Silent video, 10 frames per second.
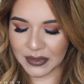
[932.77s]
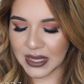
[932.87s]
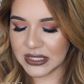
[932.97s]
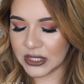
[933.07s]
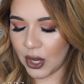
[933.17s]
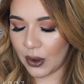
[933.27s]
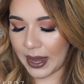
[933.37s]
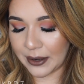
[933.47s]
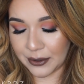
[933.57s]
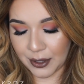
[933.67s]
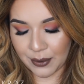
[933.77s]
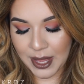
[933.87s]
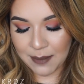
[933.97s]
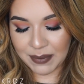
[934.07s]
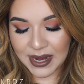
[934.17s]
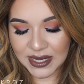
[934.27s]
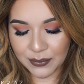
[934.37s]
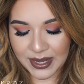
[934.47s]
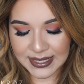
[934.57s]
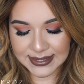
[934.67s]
So I don't know, but anyway,